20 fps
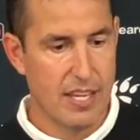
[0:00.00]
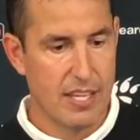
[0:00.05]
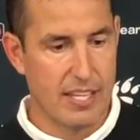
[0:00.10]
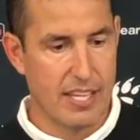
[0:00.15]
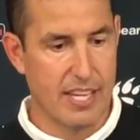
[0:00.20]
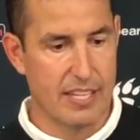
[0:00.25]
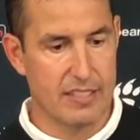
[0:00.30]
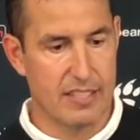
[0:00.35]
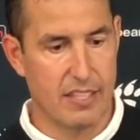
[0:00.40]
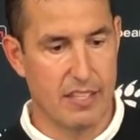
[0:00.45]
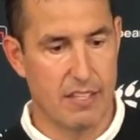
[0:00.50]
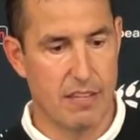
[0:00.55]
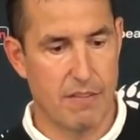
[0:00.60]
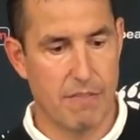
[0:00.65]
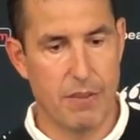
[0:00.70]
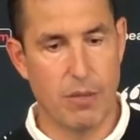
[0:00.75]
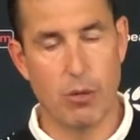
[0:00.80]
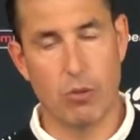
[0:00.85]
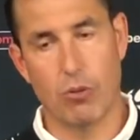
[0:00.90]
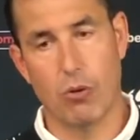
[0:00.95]
kick the
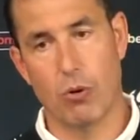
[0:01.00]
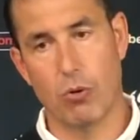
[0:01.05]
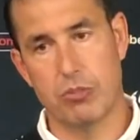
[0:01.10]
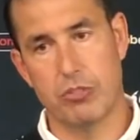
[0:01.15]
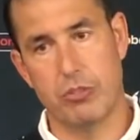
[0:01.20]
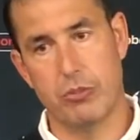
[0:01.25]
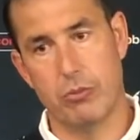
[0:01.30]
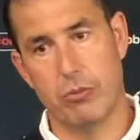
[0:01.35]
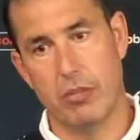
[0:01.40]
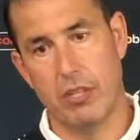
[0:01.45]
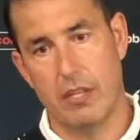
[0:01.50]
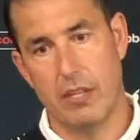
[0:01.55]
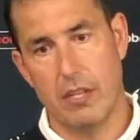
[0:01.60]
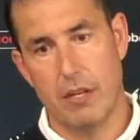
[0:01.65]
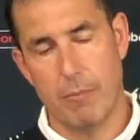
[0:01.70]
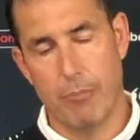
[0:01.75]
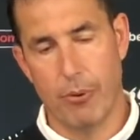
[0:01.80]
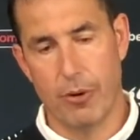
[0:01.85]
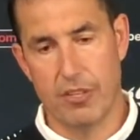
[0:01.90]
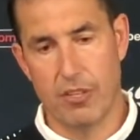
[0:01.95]
field goal to
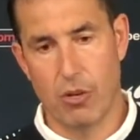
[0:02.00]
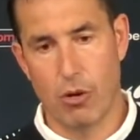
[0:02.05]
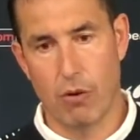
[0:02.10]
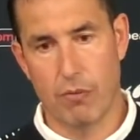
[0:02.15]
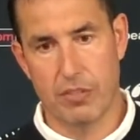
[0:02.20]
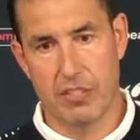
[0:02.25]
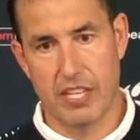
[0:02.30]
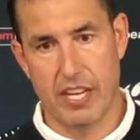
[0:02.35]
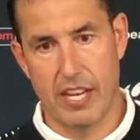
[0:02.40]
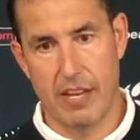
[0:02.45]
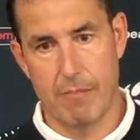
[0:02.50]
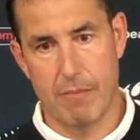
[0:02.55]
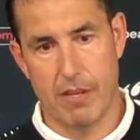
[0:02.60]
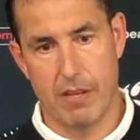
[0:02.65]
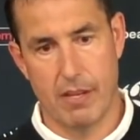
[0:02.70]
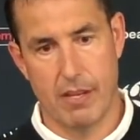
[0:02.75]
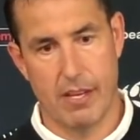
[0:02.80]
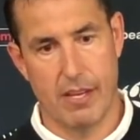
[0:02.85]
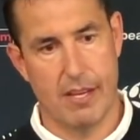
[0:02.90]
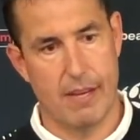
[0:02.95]
put it to
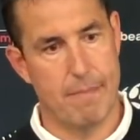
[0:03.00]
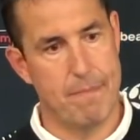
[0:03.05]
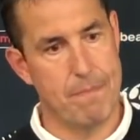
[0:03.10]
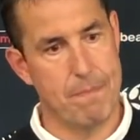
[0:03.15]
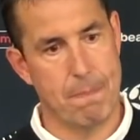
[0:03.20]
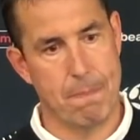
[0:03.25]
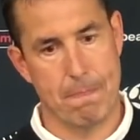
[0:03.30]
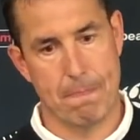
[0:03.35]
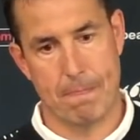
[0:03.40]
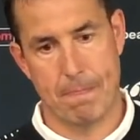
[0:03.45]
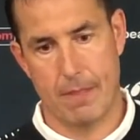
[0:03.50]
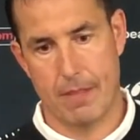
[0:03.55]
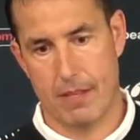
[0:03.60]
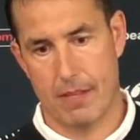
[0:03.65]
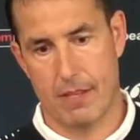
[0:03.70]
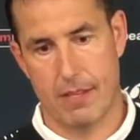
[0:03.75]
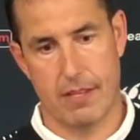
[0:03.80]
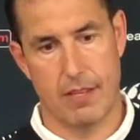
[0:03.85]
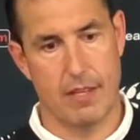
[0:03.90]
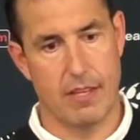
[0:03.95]
overtime.
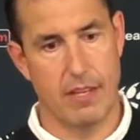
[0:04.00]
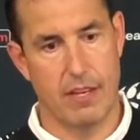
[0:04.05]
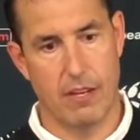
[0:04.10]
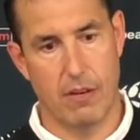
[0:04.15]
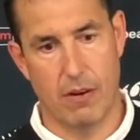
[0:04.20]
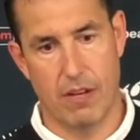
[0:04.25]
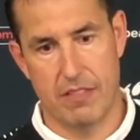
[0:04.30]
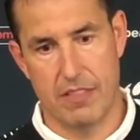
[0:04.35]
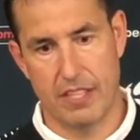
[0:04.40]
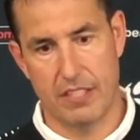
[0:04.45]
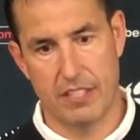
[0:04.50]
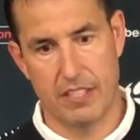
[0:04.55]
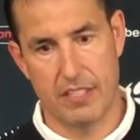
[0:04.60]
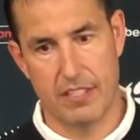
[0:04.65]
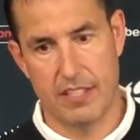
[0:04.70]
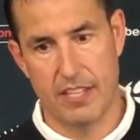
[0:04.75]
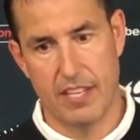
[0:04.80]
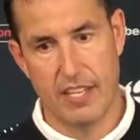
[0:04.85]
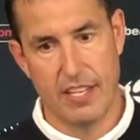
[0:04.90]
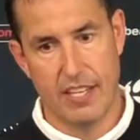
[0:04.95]
I think
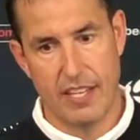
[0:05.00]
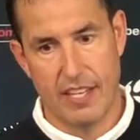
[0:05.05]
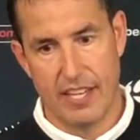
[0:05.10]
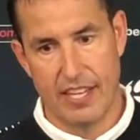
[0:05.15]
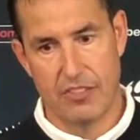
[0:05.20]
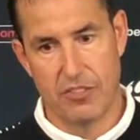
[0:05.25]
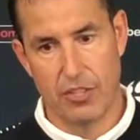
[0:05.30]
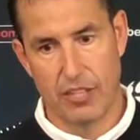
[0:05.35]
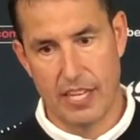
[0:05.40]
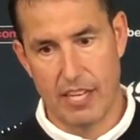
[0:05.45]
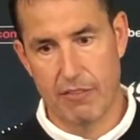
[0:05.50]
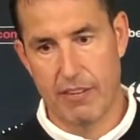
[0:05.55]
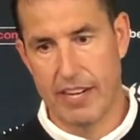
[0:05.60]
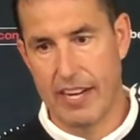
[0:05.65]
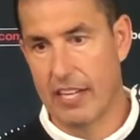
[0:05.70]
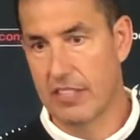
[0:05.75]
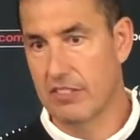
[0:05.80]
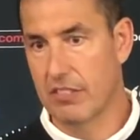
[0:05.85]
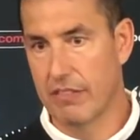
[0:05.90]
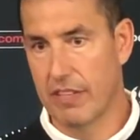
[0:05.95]
that it took every
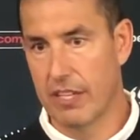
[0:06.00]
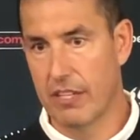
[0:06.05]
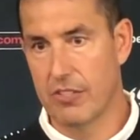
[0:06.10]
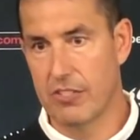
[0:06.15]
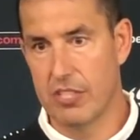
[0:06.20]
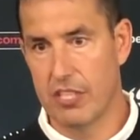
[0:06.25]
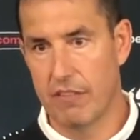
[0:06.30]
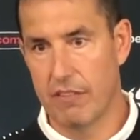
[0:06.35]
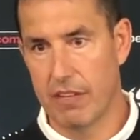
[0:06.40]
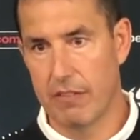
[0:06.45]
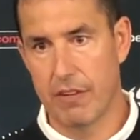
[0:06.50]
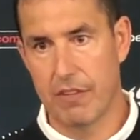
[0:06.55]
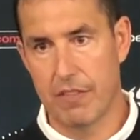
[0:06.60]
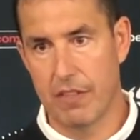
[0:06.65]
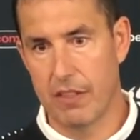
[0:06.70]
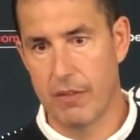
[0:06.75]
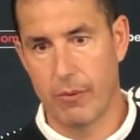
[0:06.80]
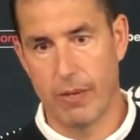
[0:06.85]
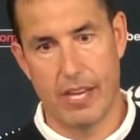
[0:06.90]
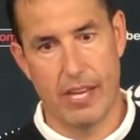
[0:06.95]
ounce of energy of
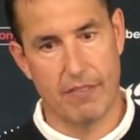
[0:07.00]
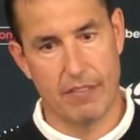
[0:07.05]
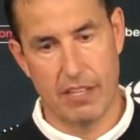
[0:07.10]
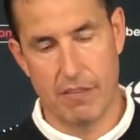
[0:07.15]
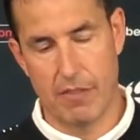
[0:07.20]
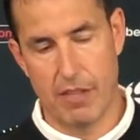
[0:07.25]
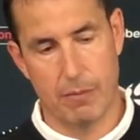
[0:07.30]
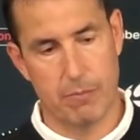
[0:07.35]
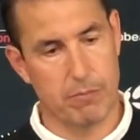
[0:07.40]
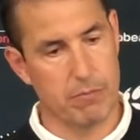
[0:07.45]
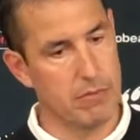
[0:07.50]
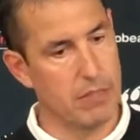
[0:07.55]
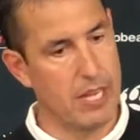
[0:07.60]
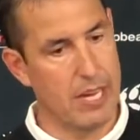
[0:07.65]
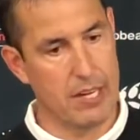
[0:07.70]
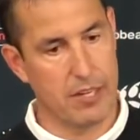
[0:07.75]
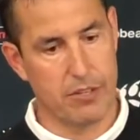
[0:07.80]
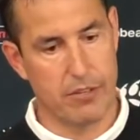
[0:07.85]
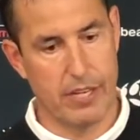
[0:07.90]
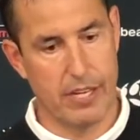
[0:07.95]
everything that we had. Give them a
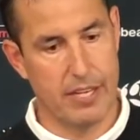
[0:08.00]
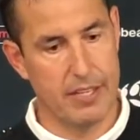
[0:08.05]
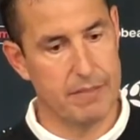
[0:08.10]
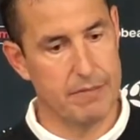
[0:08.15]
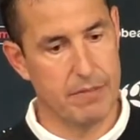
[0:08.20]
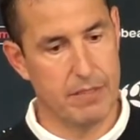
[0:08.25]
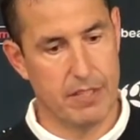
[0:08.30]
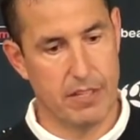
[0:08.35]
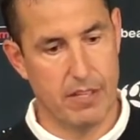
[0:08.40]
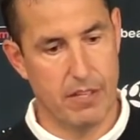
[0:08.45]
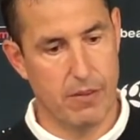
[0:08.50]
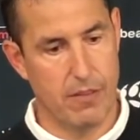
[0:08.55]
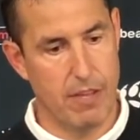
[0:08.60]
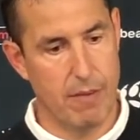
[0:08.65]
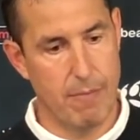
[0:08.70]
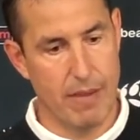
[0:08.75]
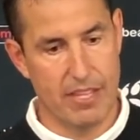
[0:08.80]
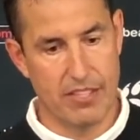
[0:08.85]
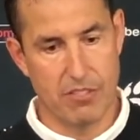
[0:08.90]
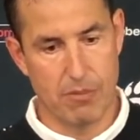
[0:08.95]
lot of credit.
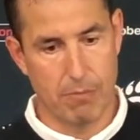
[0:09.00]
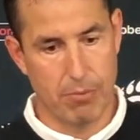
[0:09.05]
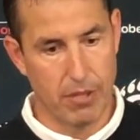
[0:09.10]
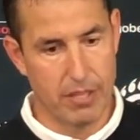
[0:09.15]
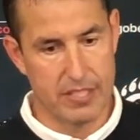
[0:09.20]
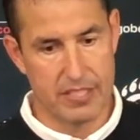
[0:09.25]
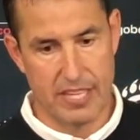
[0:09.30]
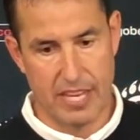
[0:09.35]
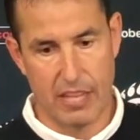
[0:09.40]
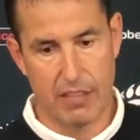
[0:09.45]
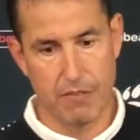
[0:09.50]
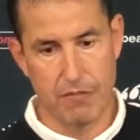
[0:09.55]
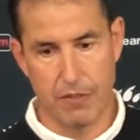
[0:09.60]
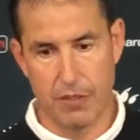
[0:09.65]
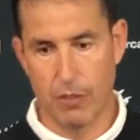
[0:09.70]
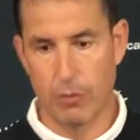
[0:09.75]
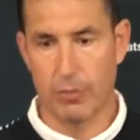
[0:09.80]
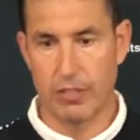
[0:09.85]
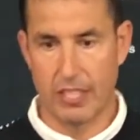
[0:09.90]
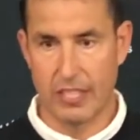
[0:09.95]
They made some plays down the
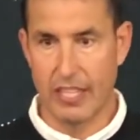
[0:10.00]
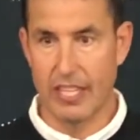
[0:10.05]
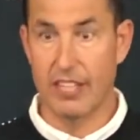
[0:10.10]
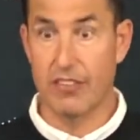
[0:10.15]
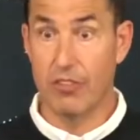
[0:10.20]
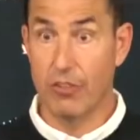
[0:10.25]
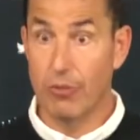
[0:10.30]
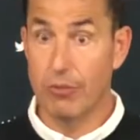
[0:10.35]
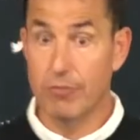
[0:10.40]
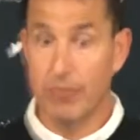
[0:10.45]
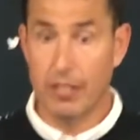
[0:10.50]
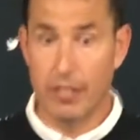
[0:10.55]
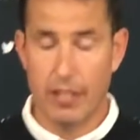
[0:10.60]
field when they needed to.